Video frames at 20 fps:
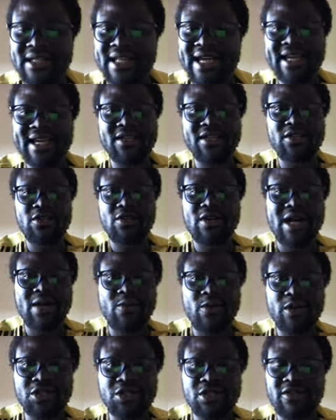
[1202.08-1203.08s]
like, you know, I
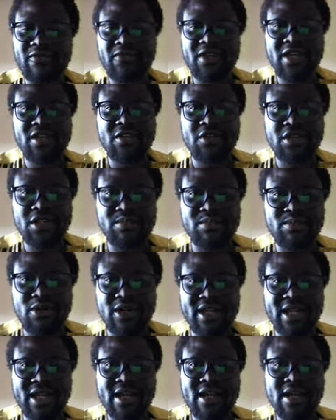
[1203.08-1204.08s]
watched a video this
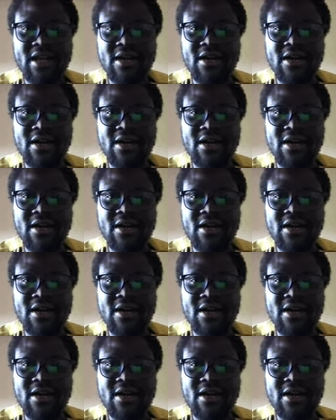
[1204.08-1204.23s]
morning